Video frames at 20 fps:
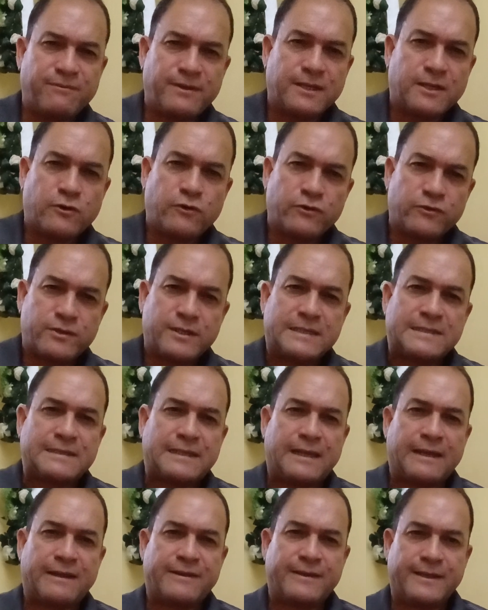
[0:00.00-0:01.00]
in countries
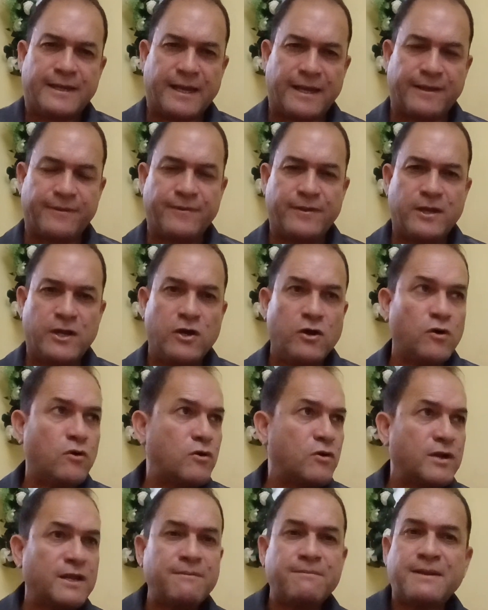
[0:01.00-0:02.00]
like that,
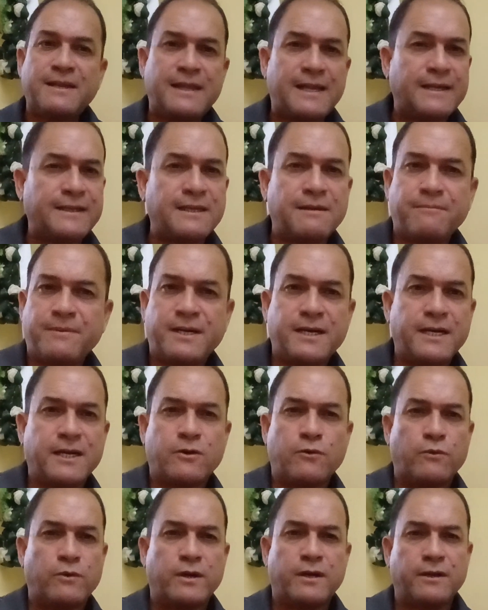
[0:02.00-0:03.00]
or even Latin
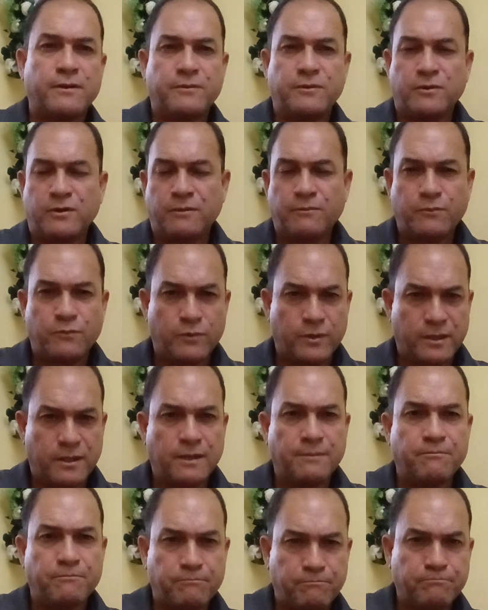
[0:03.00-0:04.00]
America, where
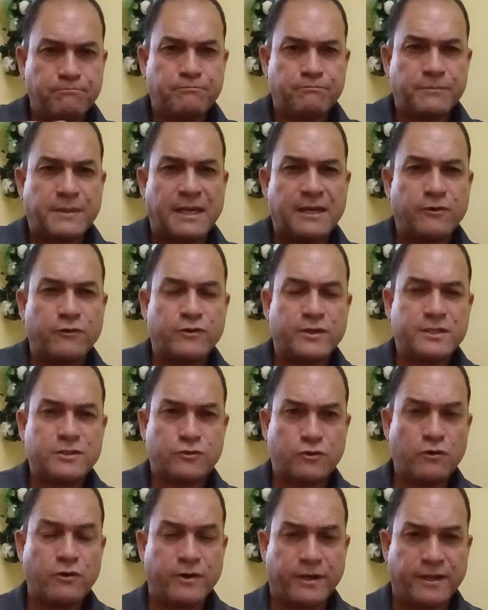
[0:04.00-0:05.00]
I'm telling you this
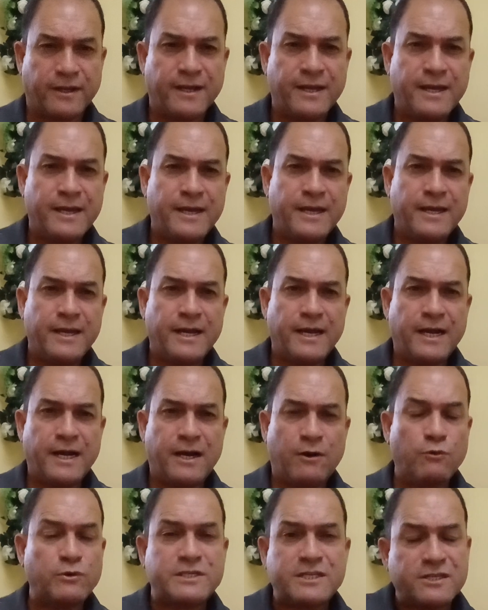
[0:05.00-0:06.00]
story,
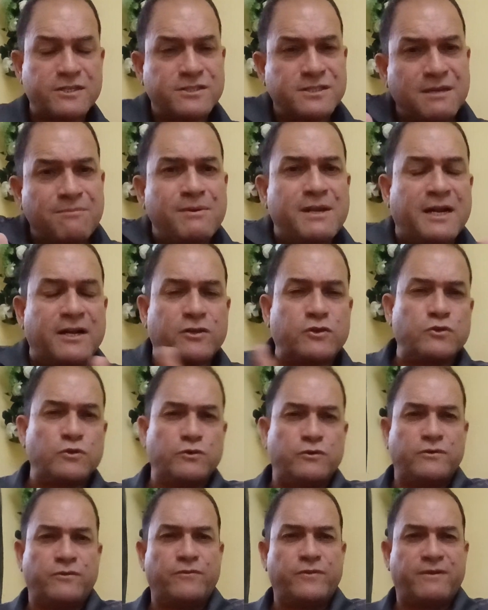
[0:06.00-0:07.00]
which is similar
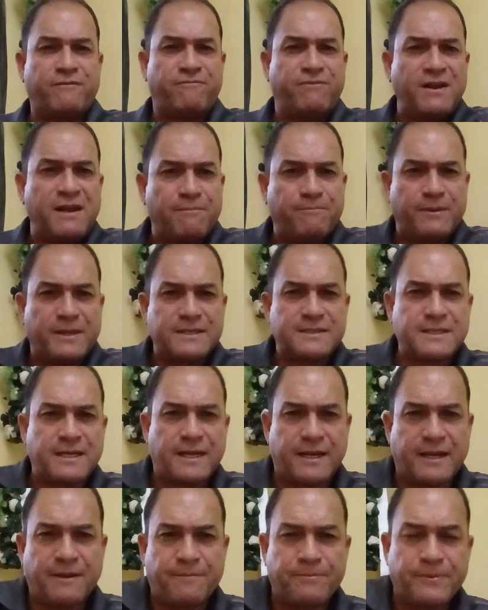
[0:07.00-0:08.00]
to the Philippines,
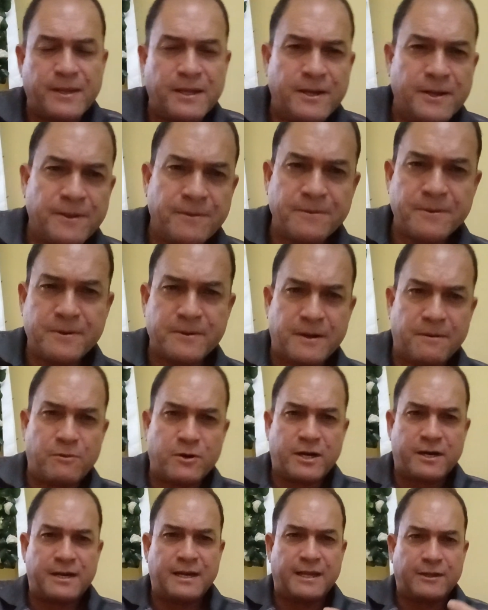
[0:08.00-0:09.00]
and I'm
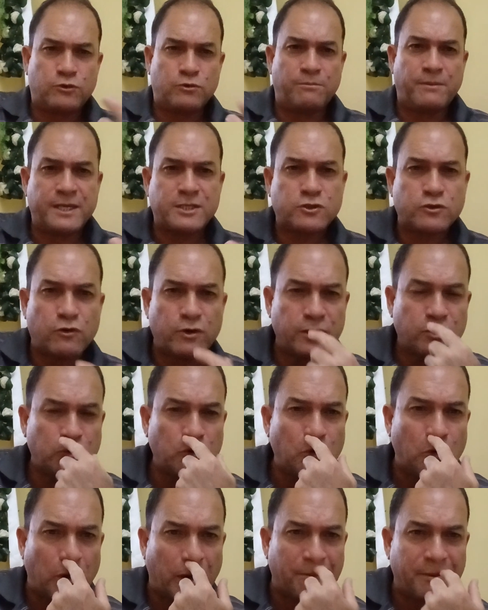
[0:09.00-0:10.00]
gonna relate to my story
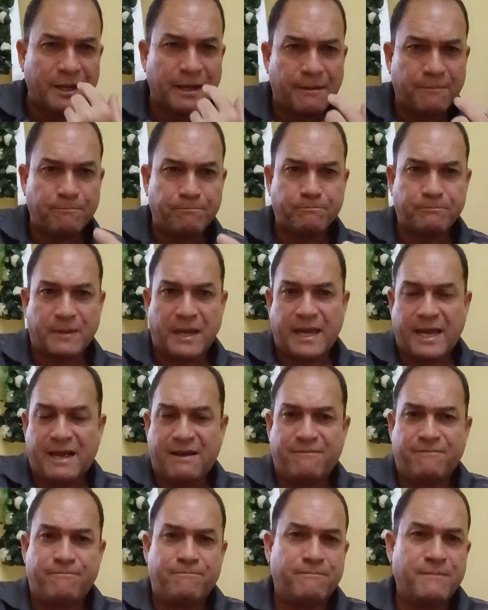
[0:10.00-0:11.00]
too. I mean, I
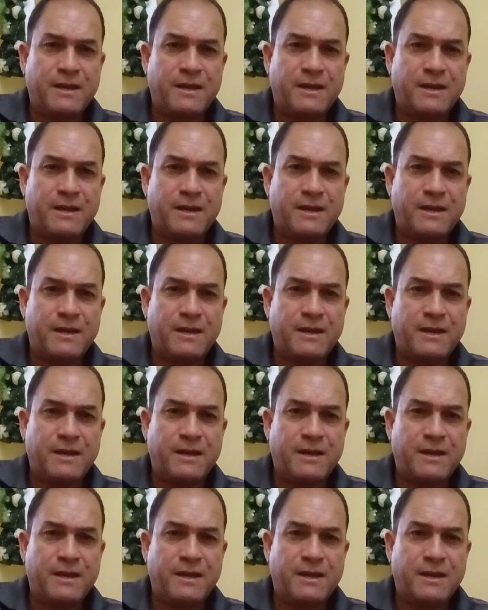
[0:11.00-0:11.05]
have